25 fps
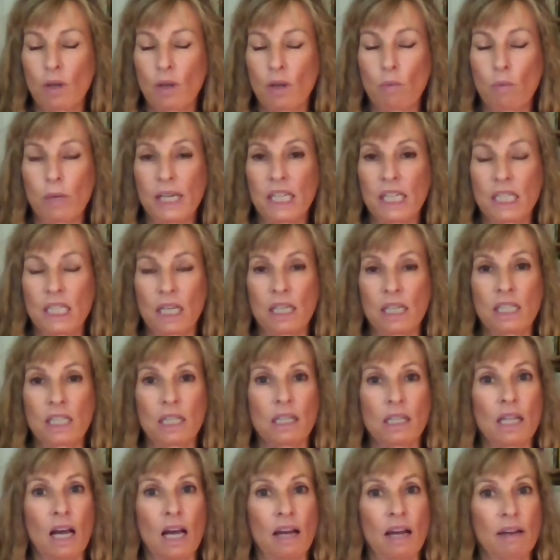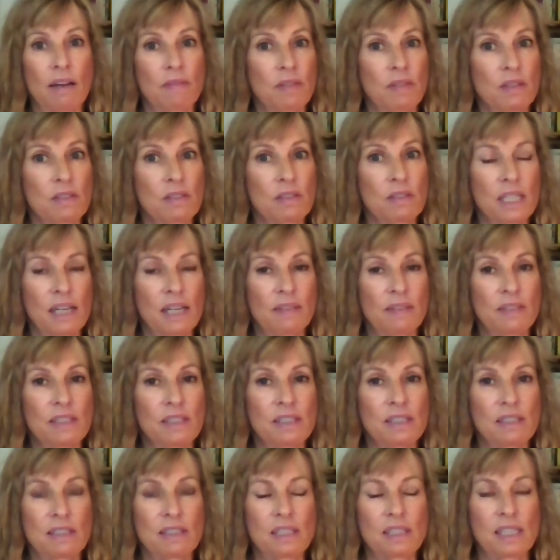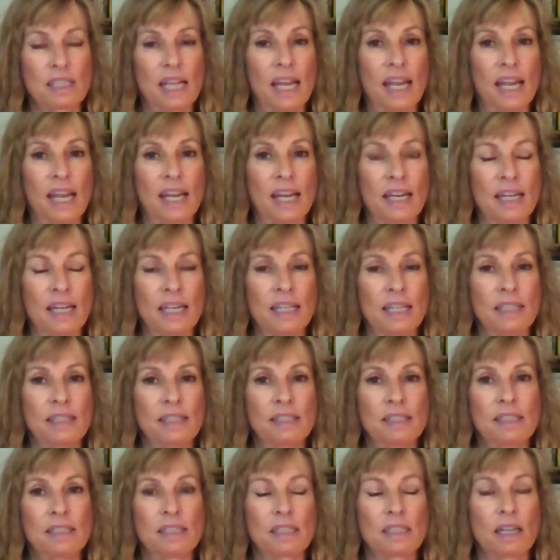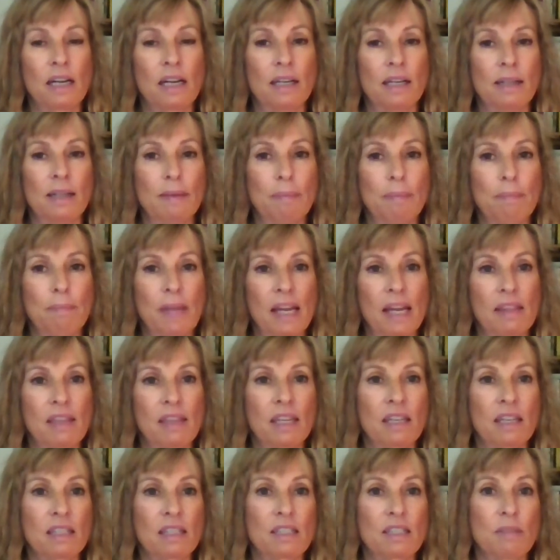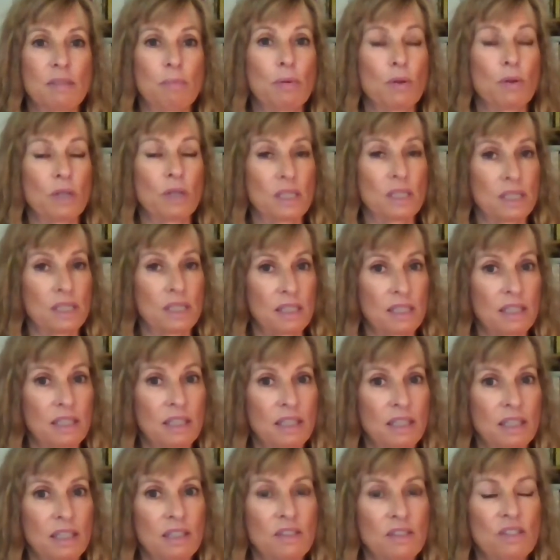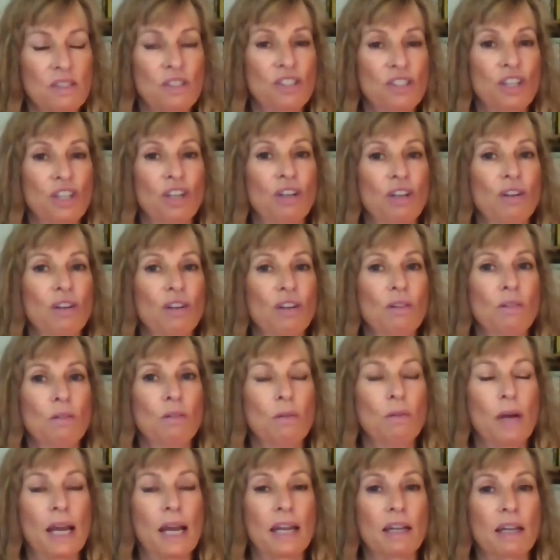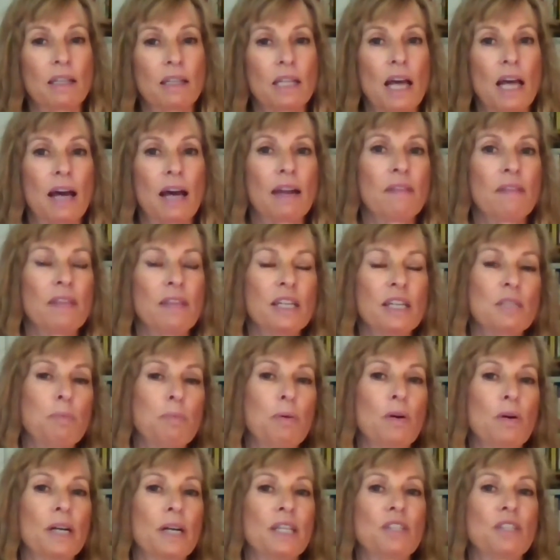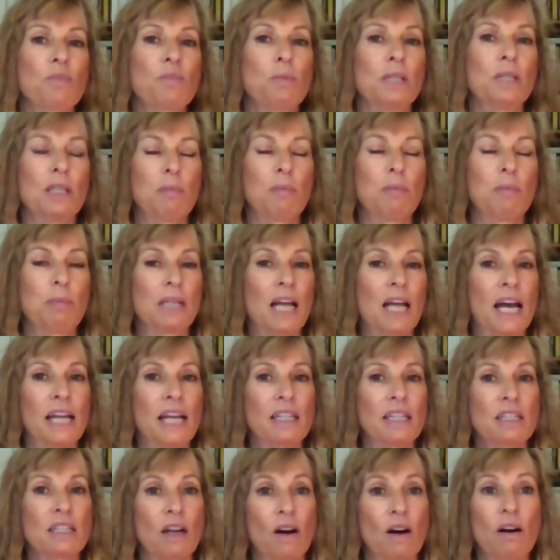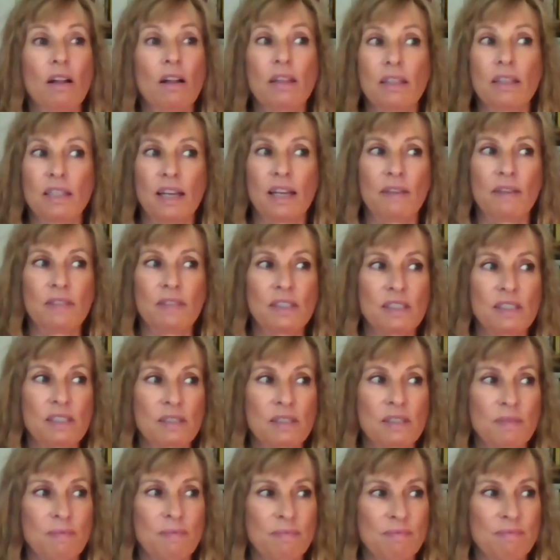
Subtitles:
we judge a lot of those levels, and I think it's important. So, and a lot of these points will apply to all the levels.